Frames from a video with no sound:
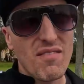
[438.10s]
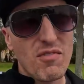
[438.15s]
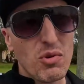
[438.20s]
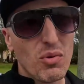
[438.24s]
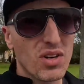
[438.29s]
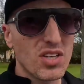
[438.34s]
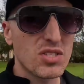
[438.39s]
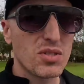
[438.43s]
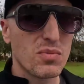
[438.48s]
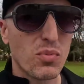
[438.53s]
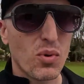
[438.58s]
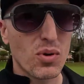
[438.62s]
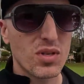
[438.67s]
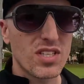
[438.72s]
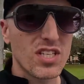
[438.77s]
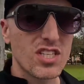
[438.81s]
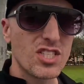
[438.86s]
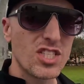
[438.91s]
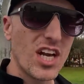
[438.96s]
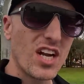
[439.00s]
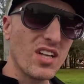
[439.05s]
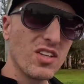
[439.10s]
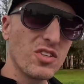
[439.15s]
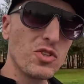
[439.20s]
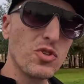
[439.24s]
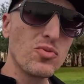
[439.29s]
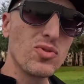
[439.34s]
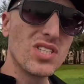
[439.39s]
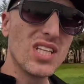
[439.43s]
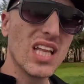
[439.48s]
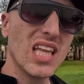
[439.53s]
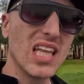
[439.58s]
if you want to support this channel,
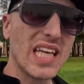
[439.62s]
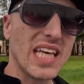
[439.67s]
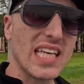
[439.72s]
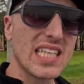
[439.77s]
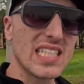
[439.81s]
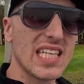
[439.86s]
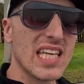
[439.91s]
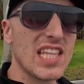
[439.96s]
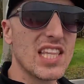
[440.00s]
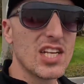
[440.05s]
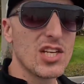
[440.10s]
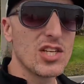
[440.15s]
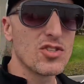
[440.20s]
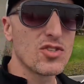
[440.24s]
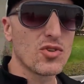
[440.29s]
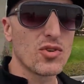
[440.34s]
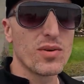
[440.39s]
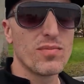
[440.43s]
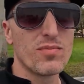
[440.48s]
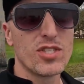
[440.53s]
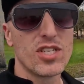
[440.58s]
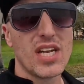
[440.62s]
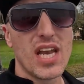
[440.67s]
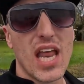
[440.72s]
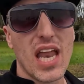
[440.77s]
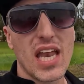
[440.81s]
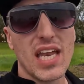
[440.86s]
use the links in the description